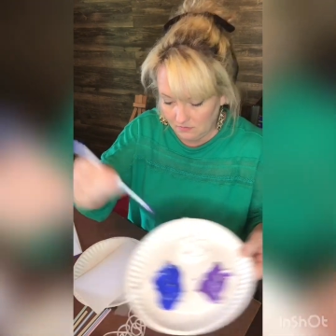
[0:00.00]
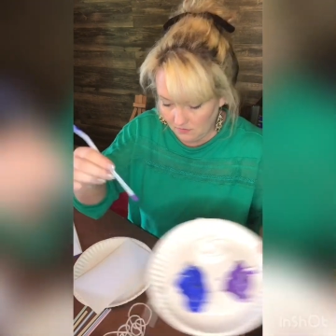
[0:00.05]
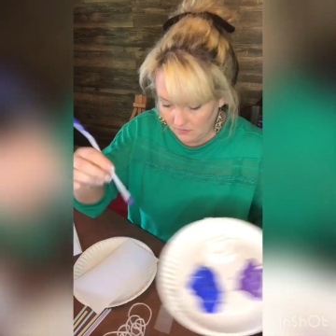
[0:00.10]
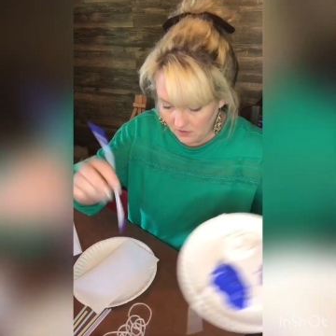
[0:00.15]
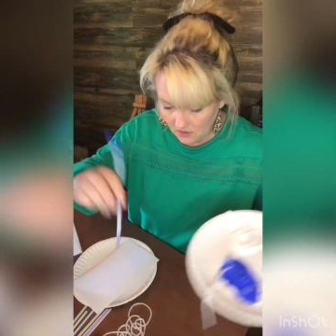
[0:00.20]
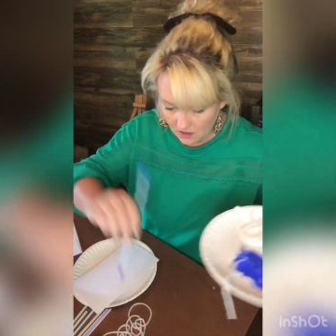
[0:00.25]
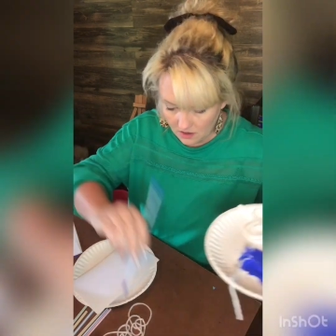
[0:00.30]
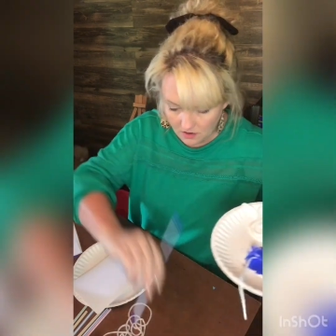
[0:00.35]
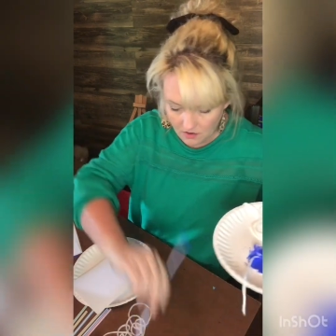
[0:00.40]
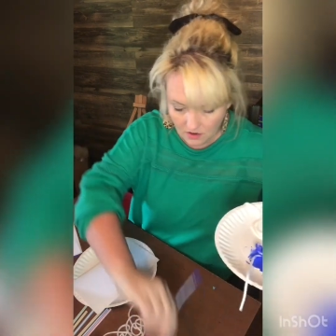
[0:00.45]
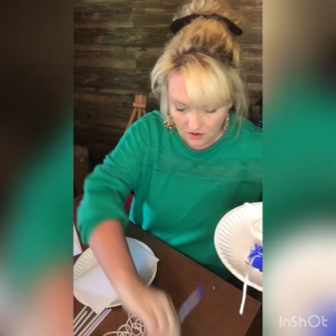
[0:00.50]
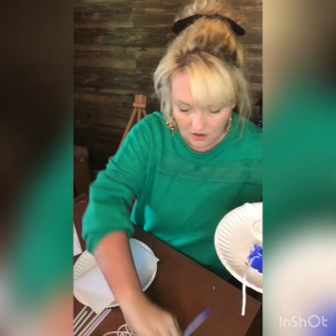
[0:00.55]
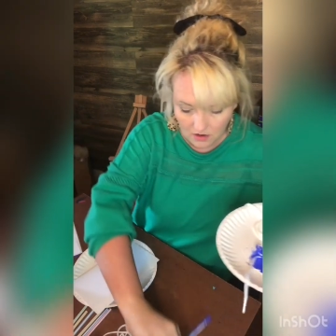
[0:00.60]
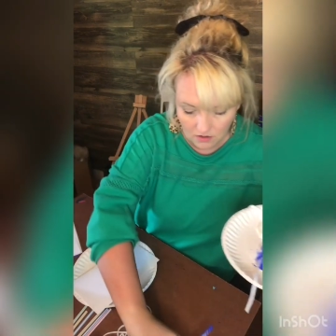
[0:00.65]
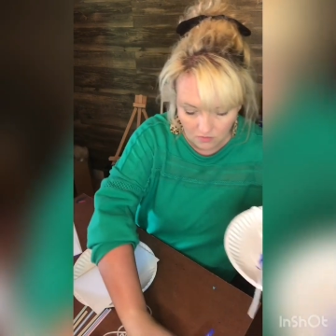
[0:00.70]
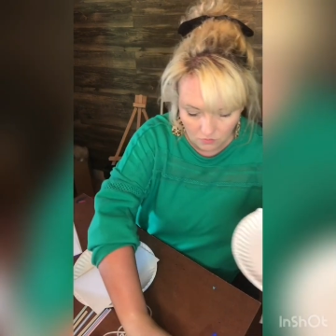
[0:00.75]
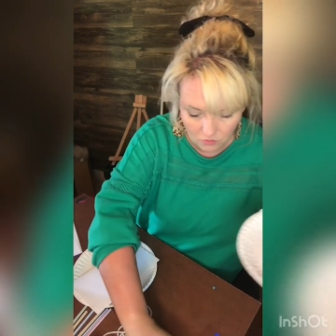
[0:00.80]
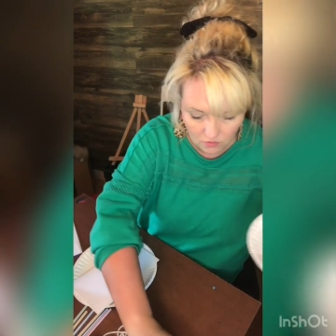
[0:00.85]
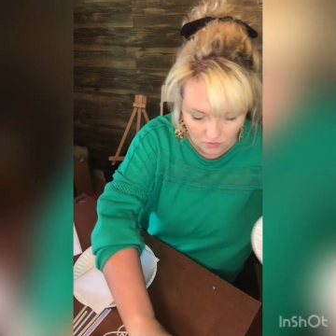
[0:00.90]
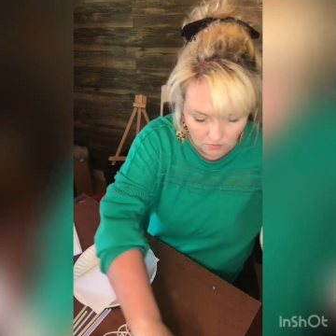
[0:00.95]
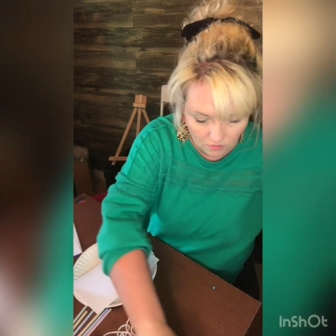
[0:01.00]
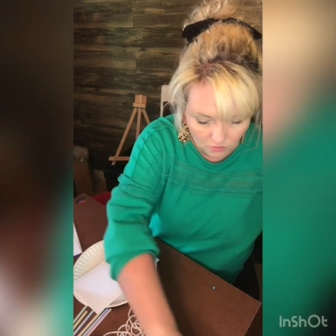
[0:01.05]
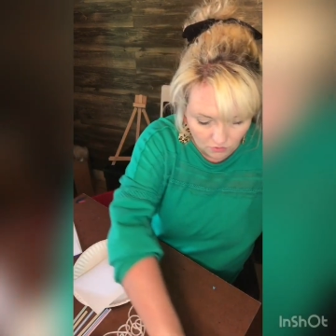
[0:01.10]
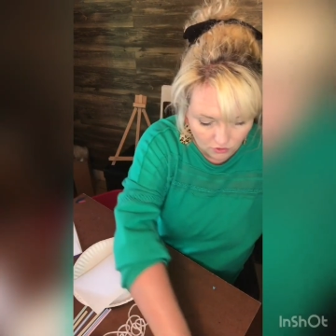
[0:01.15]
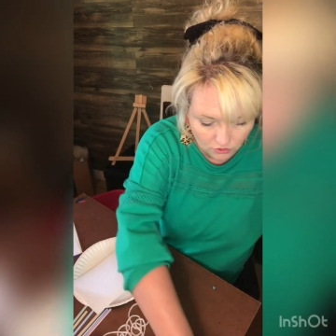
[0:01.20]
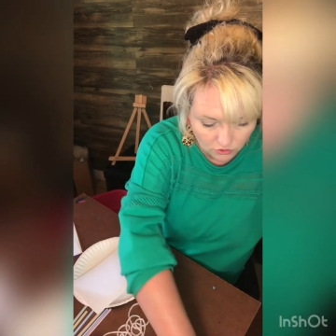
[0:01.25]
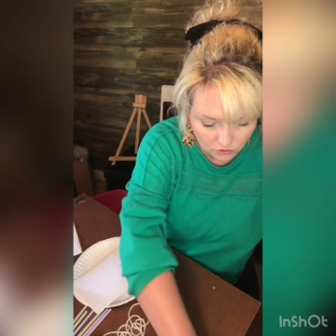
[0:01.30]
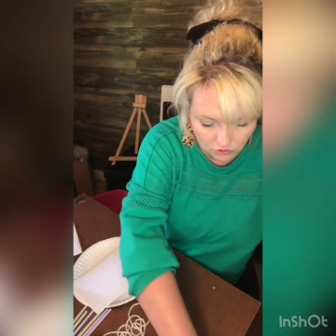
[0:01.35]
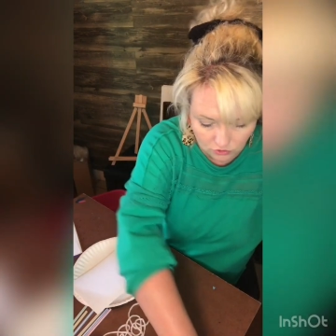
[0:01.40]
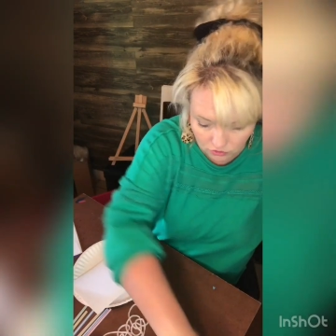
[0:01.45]
Now I need one more
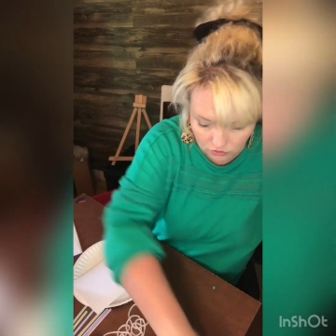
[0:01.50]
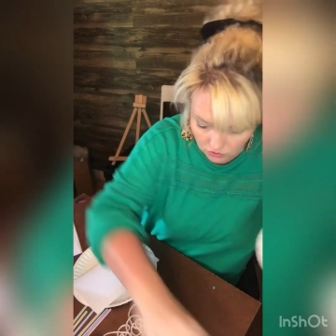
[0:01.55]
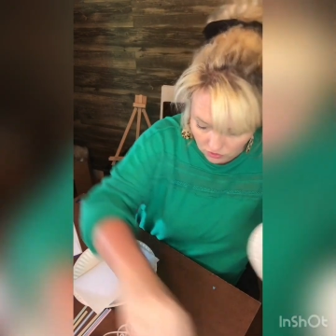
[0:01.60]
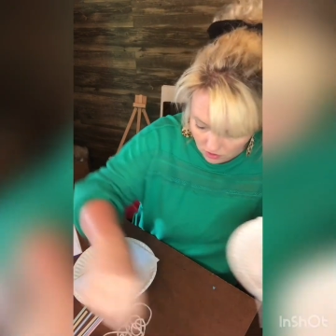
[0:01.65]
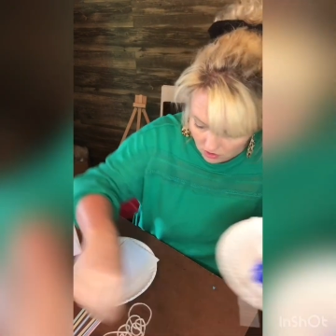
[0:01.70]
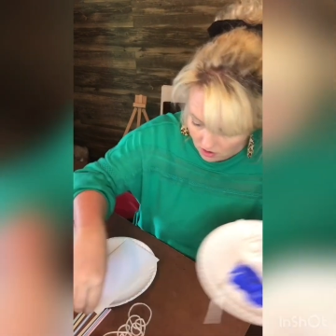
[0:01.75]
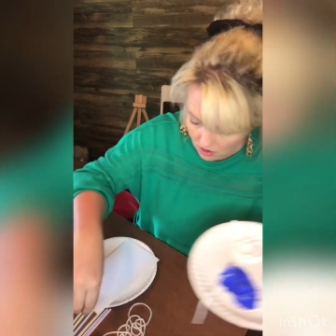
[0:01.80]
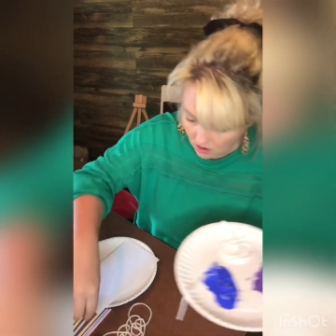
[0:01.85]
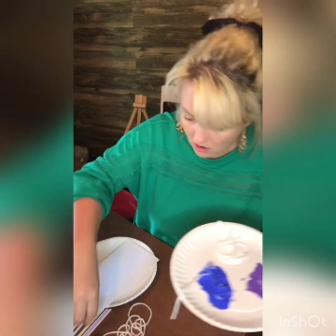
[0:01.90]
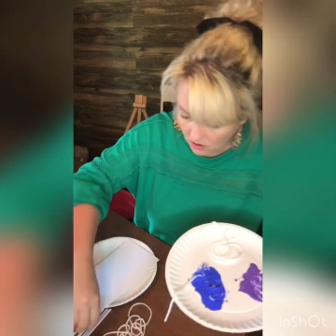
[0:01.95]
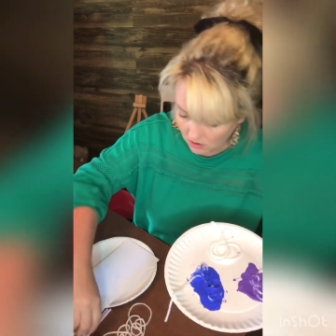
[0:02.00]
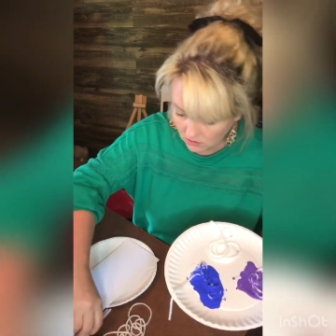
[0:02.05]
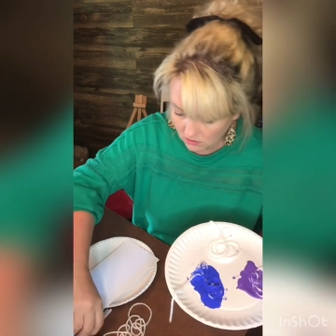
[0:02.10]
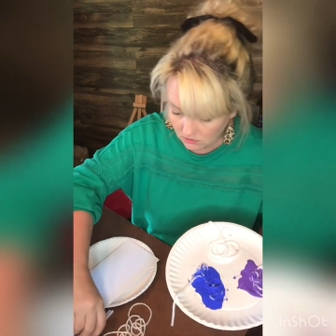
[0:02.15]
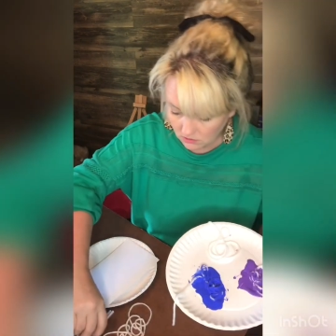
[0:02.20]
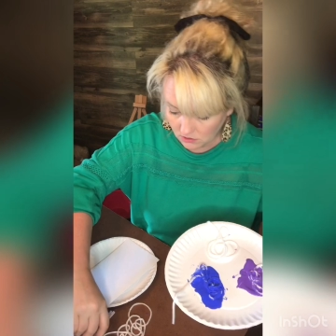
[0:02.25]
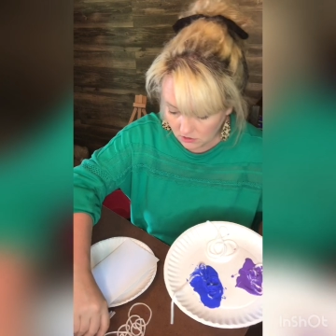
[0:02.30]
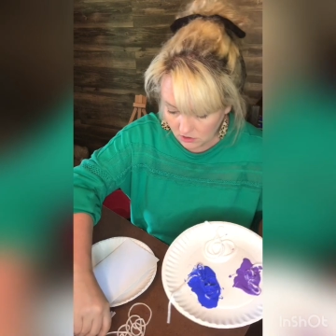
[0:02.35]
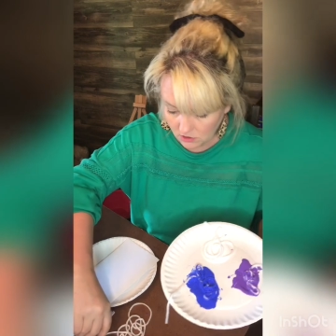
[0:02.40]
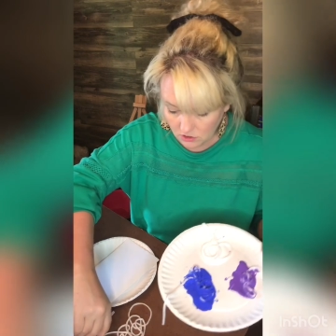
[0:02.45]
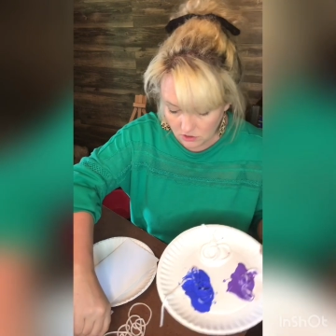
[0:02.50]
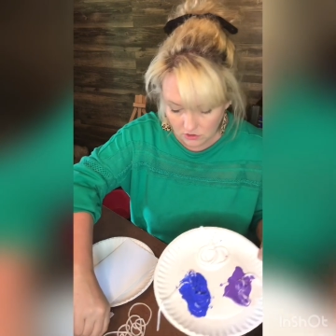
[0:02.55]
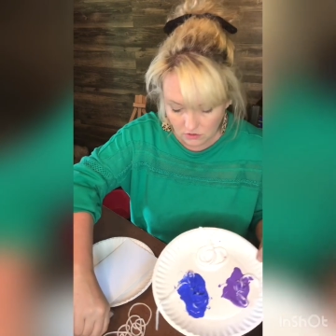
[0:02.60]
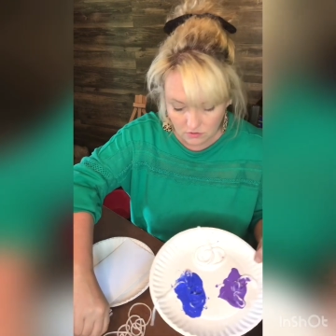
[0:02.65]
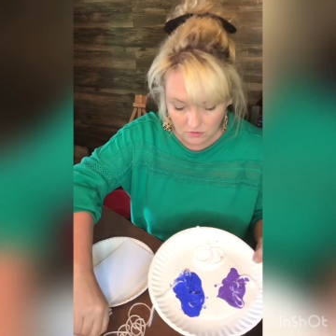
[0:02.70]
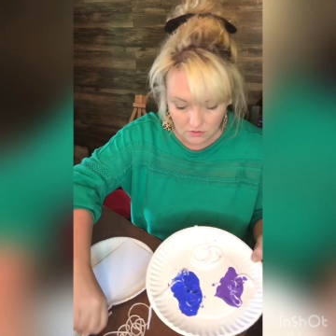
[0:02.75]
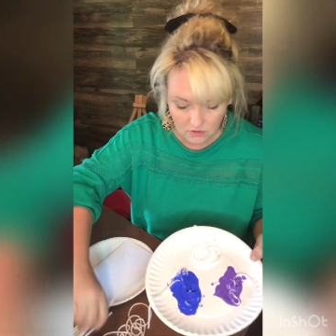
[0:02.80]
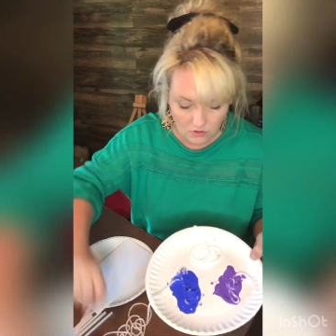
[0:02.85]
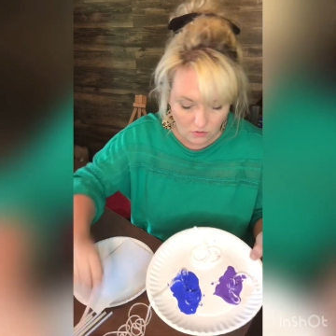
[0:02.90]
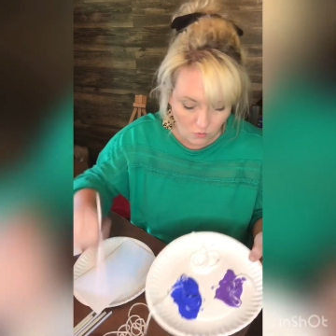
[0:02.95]
straw to do
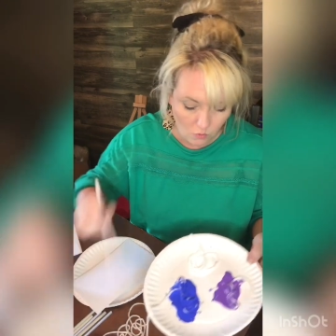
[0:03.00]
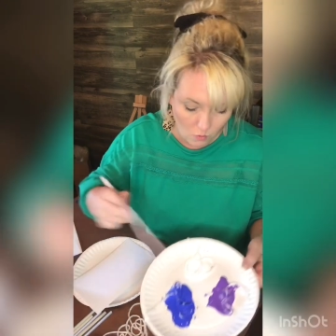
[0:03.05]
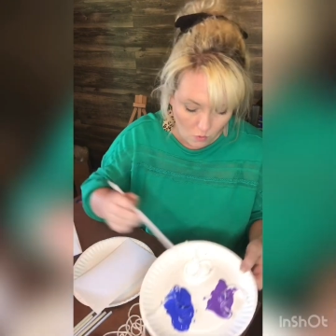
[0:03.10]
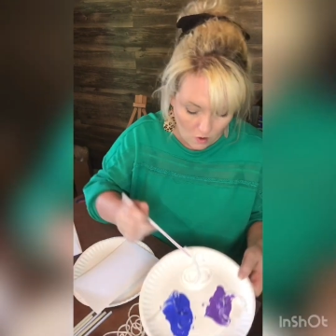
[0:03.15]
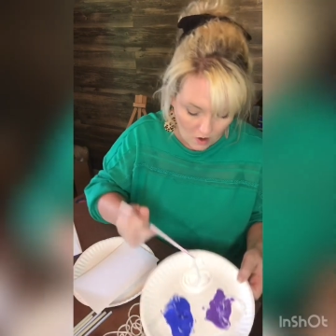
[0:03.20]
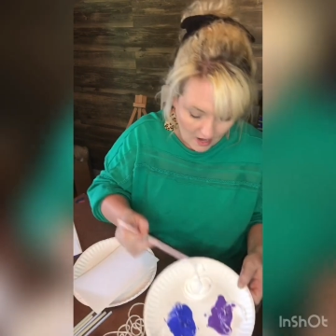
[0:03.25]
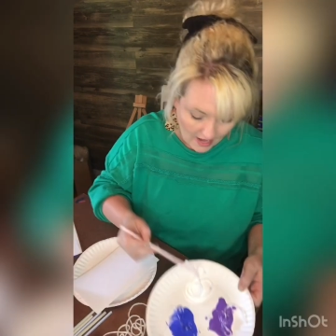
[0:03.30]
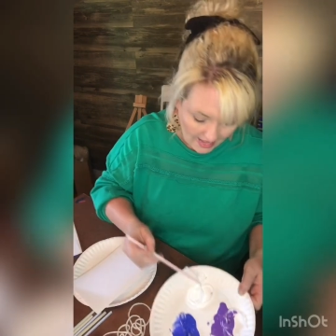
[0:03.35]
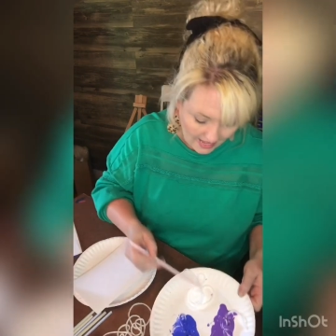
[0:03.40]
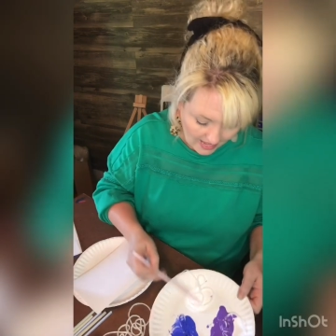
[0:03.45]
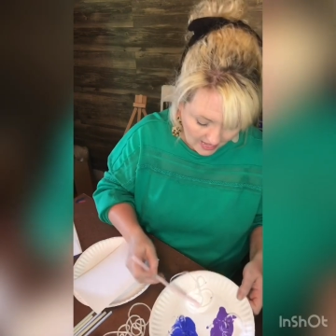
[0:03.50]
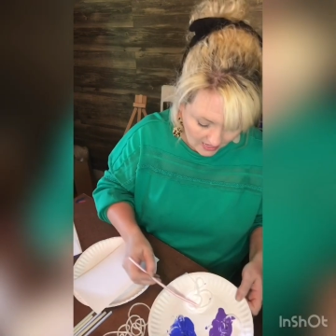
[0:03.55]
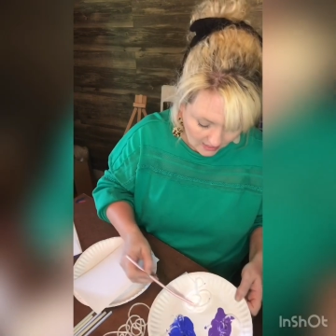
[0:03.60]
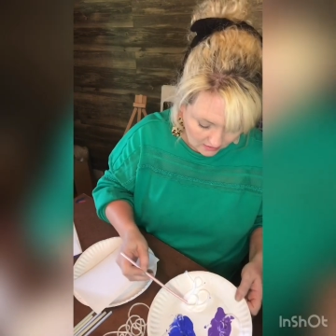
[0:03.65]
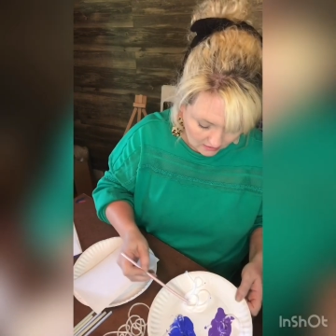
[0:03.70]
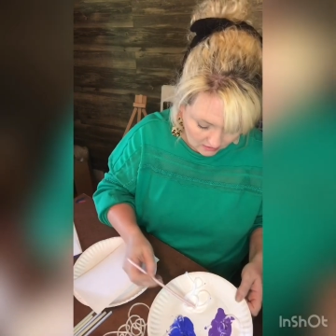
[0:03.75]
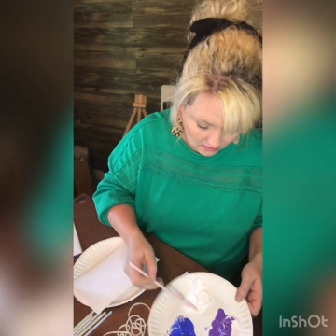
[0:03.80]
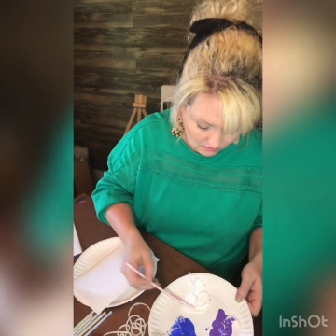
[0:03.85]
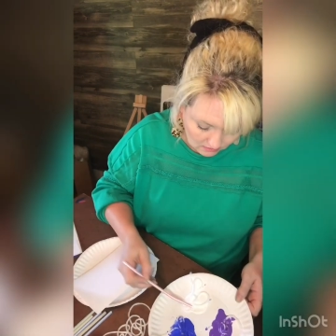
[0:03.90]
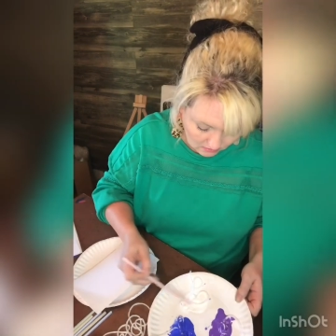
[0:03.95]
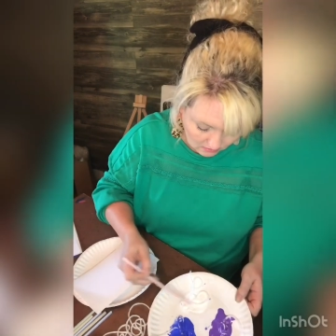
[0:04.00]
with the white.